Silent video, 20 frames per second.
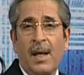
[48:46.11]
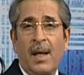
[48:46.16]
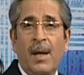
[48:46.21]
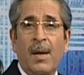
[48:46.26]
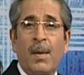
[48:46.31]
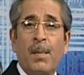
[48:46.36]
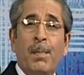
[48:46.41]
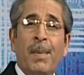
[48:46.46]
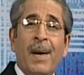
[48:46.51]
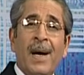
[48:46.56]

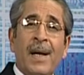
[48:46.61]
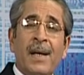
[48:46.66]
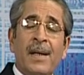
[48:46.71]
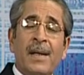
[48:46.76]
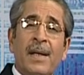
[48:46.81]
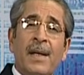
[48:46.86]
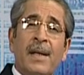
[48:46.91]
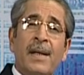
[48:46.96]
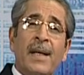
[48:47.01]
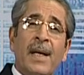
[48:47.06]
or by
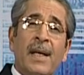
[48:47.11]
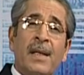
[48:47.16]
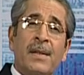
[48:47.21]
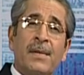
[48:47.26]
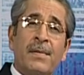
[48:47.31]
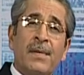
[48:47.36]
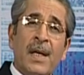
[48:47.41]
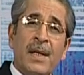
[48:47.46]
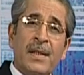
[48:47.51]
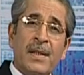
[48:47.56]

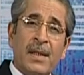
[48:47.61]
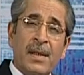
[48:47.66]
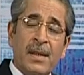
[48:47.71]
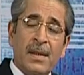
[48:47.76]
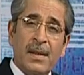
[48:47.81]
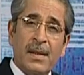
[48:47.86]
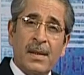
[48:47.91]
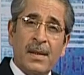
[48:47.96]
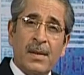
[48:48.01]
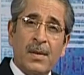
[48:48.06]
characterizing
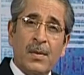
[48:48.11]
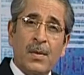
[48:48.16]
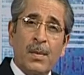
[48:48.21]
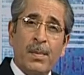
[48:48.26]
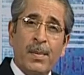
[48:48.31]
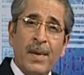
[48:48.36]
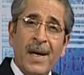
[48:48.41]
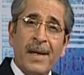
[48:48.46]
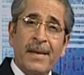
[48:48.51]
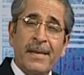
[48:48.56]
your
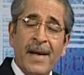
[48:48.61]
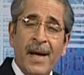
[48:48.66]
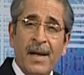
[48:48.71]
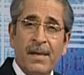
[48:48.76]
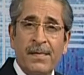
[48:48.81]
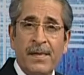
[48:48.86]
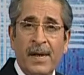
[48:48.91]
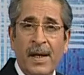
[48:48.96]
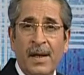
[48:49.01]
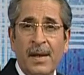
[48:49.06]
brand
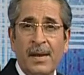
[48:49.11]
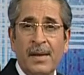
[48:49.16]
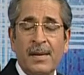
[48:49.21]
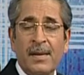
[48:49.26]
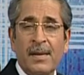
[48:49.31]
that way,